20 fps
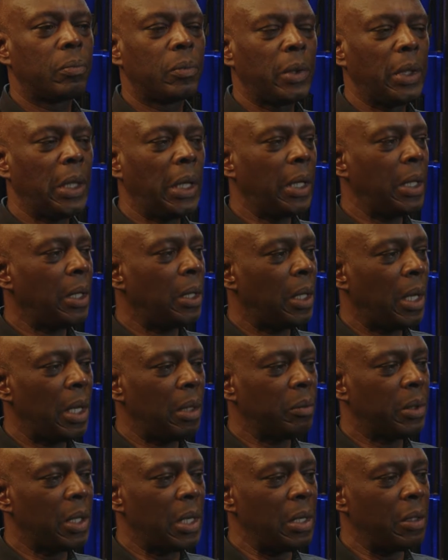Yeah,
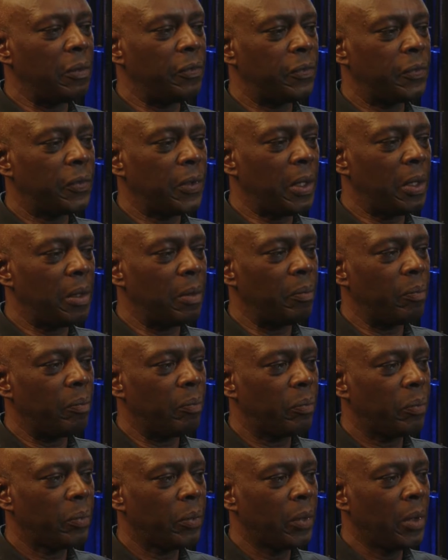I'm kind of...
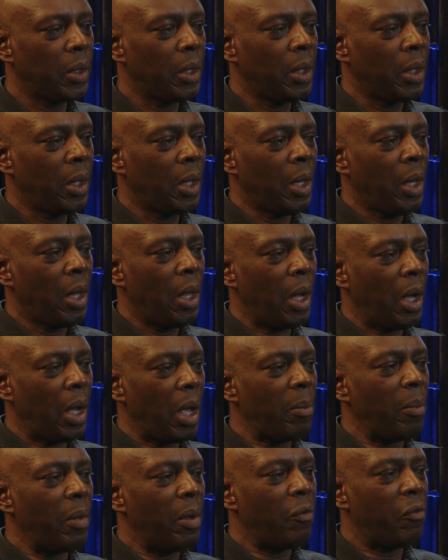I
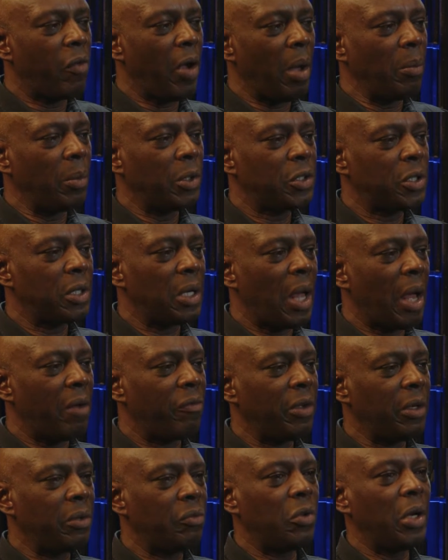am very much an
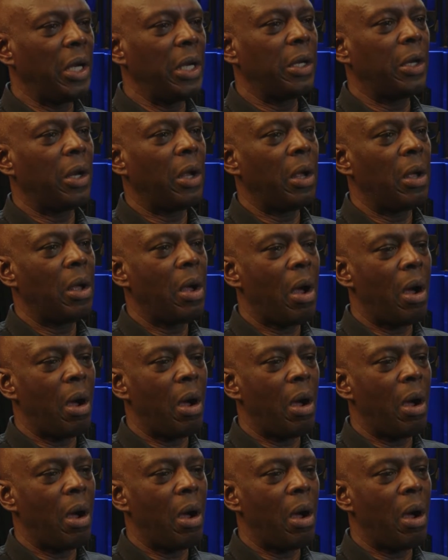avid reader